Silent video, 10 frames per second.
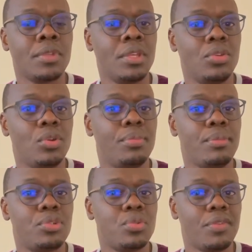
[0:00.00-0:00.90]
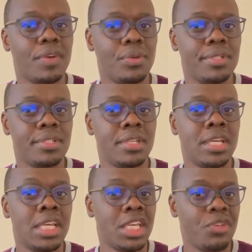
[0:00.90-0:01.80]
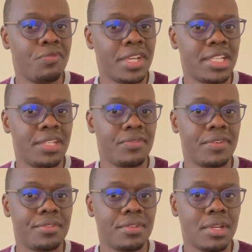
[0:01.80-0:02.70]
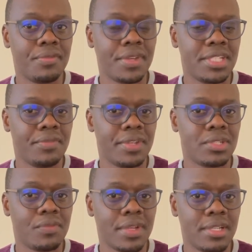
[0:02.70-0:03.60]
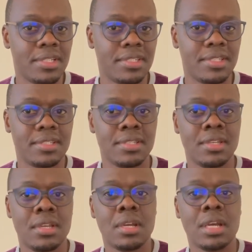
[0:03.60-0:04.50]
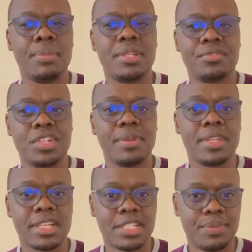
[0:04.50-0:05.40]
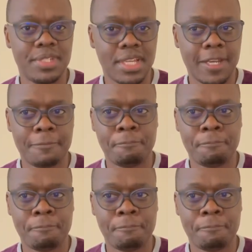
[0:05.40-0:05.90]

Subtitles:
You'll be able to evaluate effectiveness of a disease, treatment that has been done.